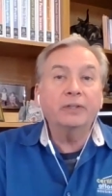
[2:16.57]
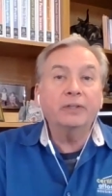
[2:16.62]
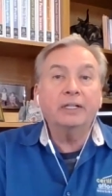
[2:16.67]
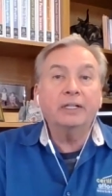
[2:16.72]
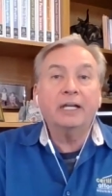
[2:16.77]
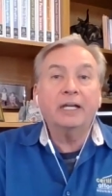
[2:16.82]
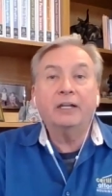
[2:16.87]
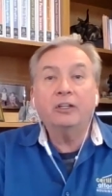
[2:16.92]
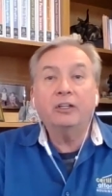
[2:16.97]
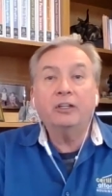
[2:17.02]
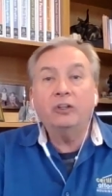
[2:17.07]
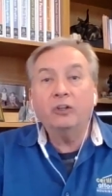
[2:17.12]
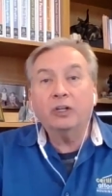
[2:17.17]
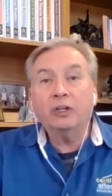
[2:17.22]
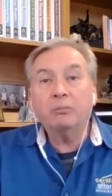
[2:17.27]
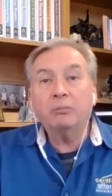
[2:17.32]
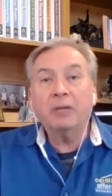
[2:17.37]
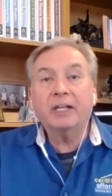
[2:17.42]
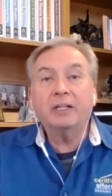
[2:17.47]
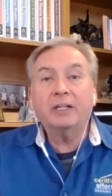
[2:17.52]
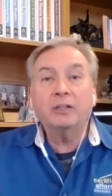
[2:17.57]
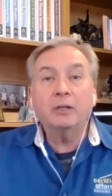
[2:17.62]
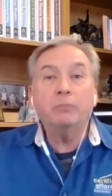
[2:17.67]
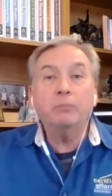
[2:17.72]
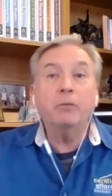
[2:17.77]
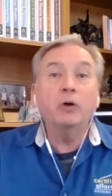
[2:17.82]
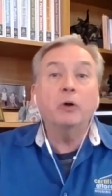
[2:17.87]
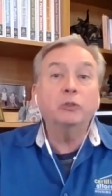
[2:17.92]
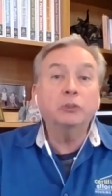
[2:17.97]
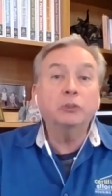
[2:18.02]
and you can make the
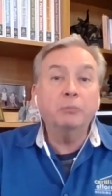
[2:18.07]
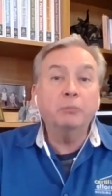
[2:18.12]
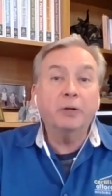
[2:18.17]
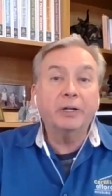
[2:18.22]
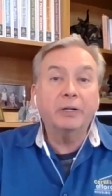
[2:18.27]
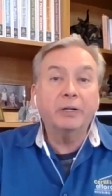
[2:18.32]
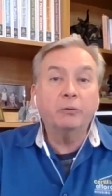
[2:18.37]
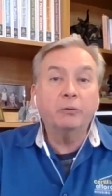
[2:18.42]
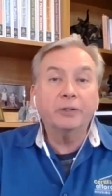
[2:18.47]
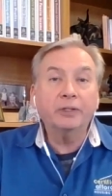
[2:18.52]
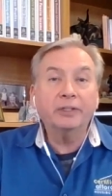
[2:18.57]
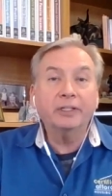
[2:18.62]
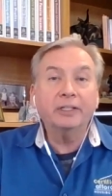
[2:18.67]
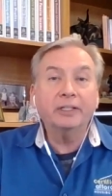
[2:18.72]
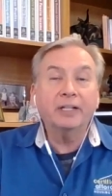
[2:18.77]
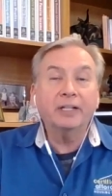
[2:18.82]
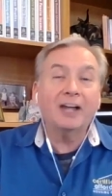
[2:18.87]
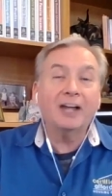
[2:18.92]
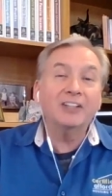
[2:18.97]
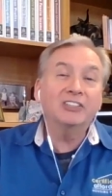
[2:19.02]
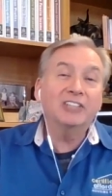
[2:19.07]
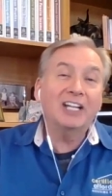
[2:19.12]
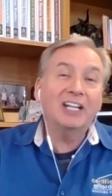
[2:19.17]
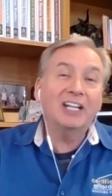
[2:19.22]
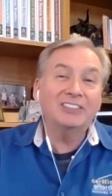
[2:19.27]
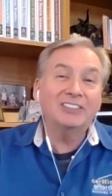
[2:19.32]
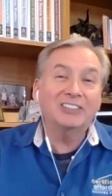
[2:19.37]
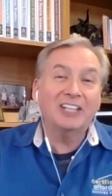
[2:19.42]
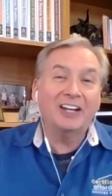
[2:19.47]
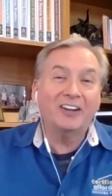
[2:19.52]
most money with it. How does that
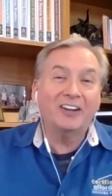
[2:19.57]
sound?